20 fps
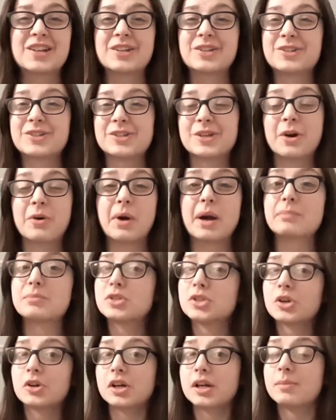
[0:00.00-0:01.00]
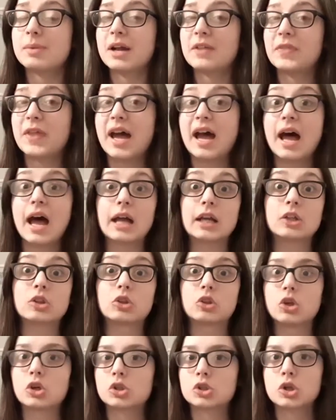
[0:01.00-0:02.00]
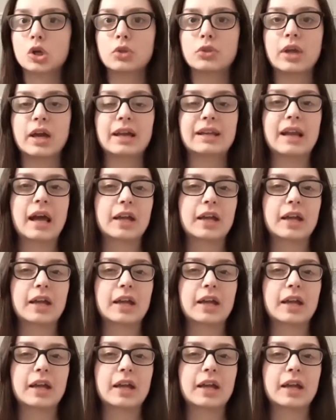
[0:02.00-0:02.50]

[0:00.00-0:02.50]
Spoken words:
So I'm sorry about that. I looked online.